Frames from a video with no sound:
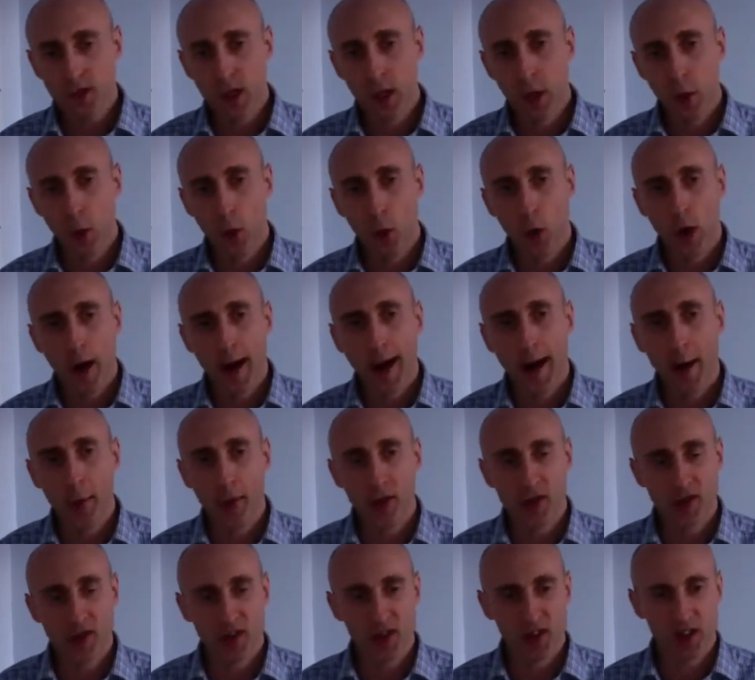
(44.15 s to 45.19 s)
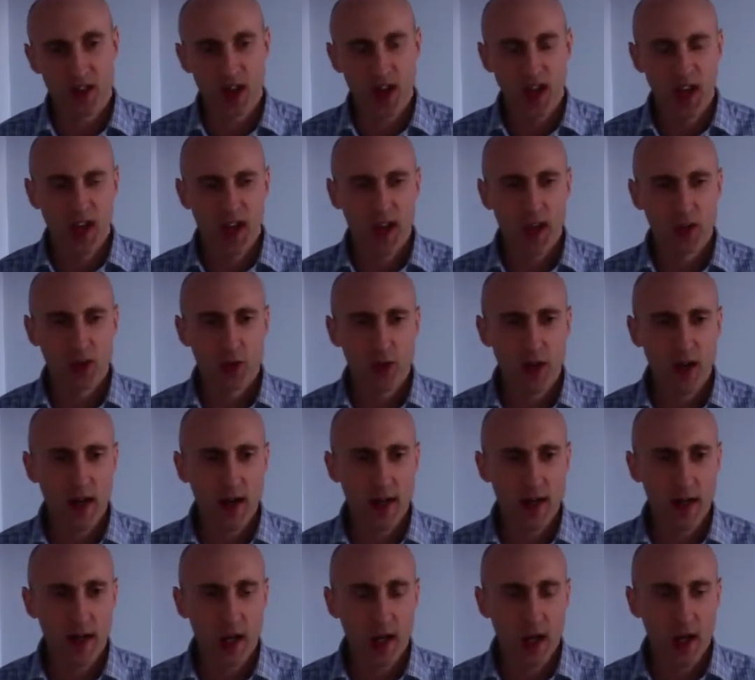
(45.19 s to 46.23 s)
And what happens is
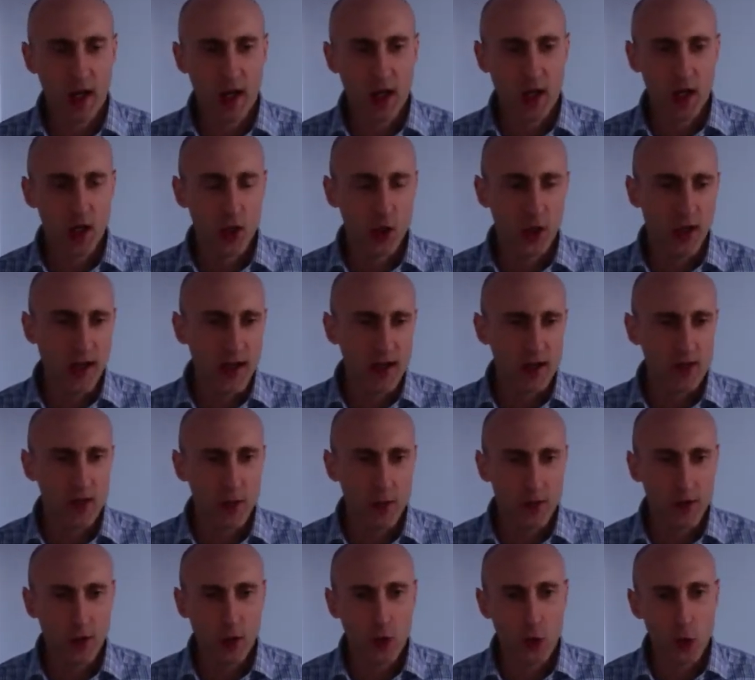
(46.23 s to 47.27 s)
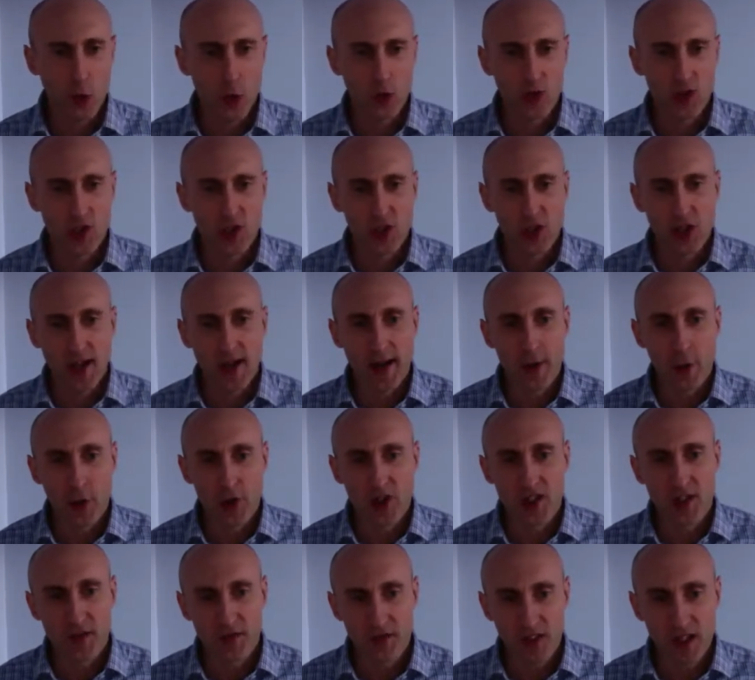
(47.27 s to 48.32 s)
really you get something called
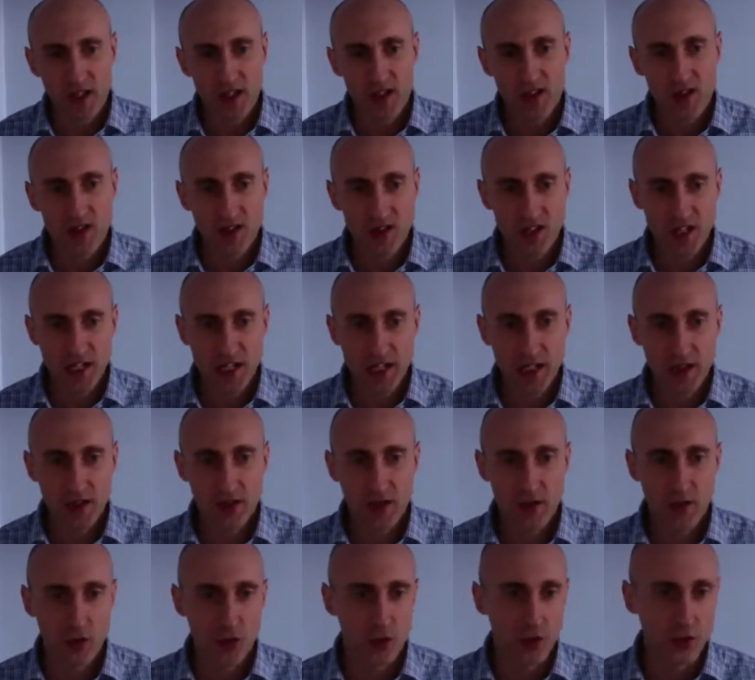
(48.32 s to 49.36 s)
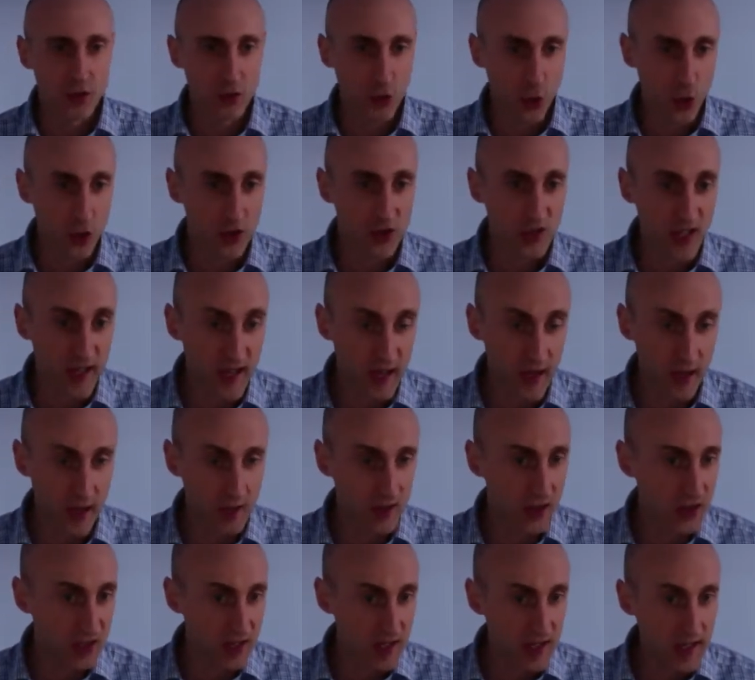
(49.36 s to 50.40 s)
degenerative disc disease, not a
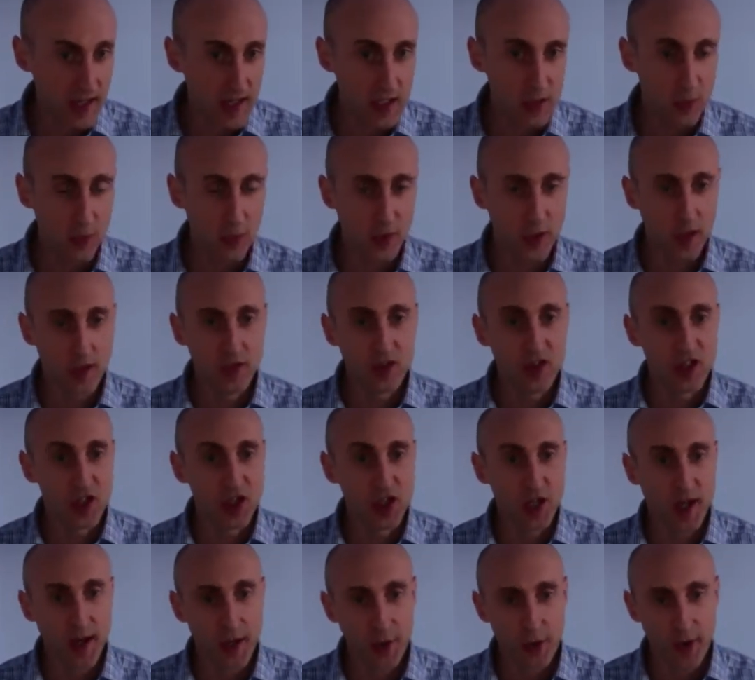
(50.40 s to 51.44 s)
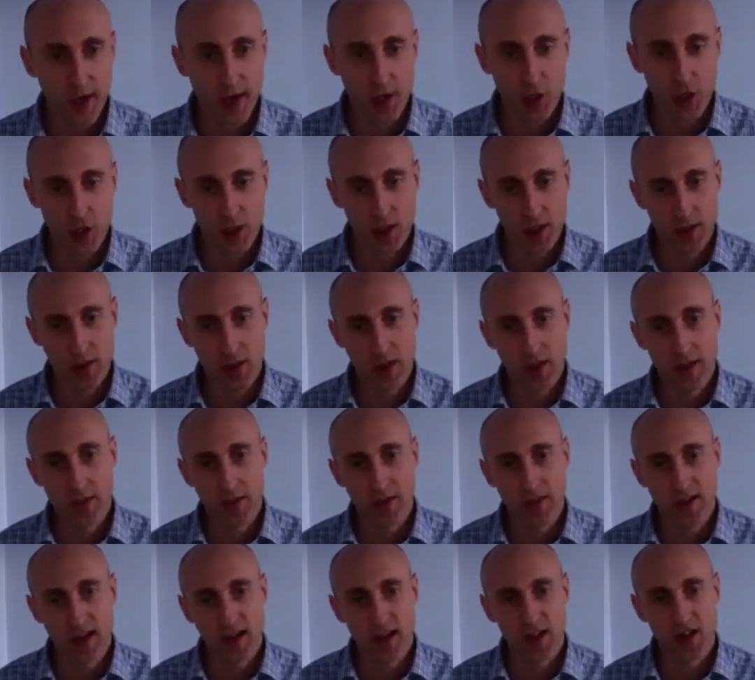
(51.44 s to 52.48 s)
disease, but degeneration in the
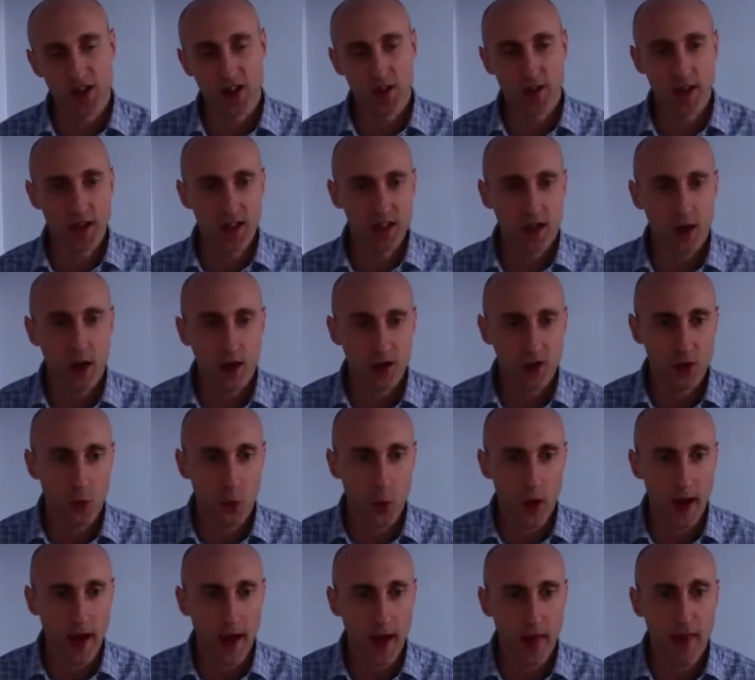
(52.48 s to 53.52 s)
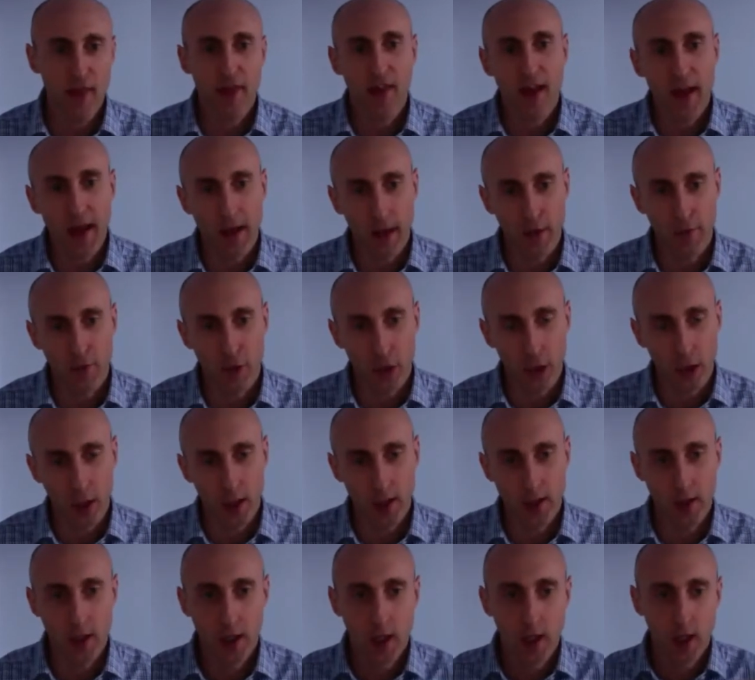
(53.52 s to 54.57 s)
discs, and they start to wear thin, if you like.
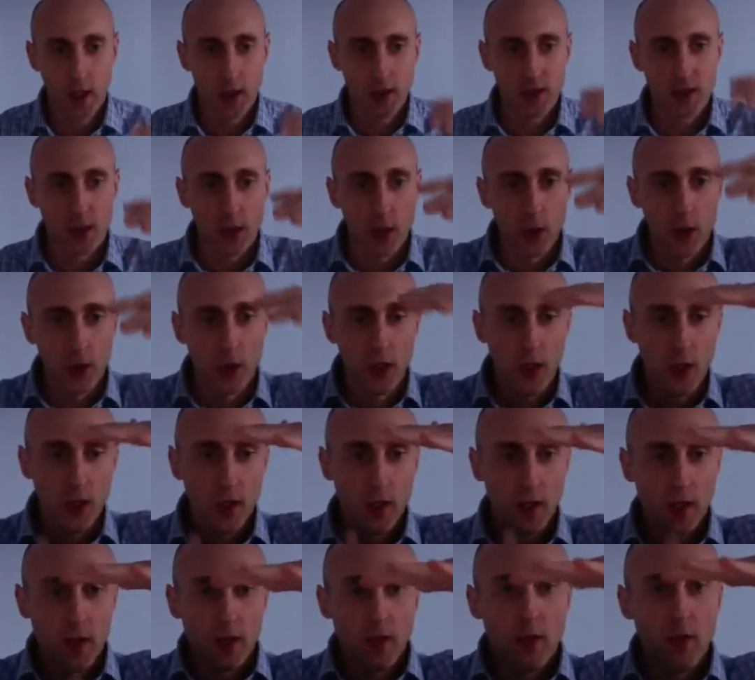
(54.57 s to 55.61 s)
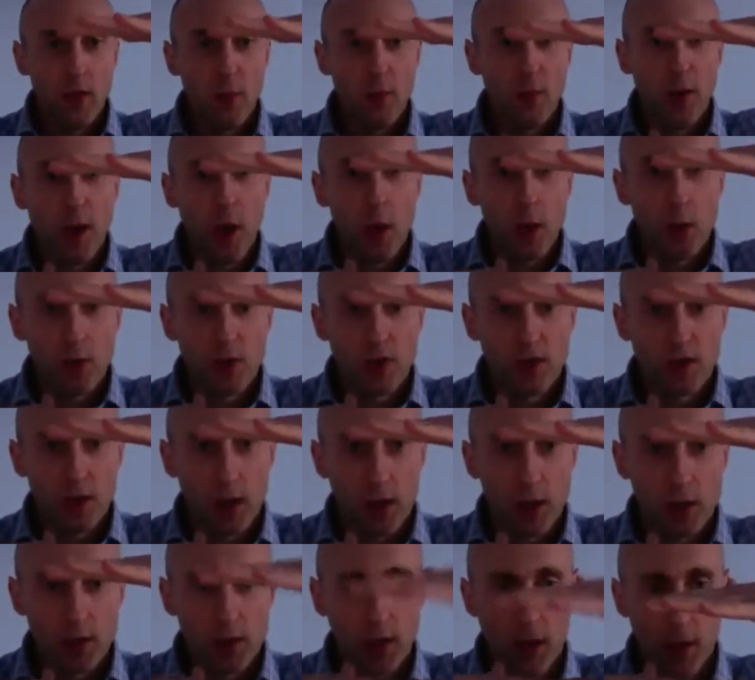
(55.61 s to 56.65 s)
So the bones
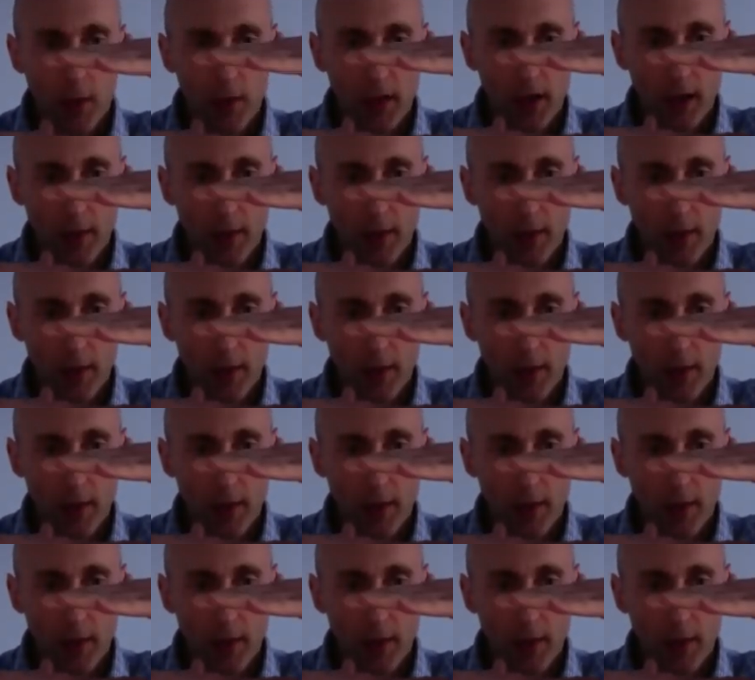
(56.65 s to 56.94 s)
start to come a little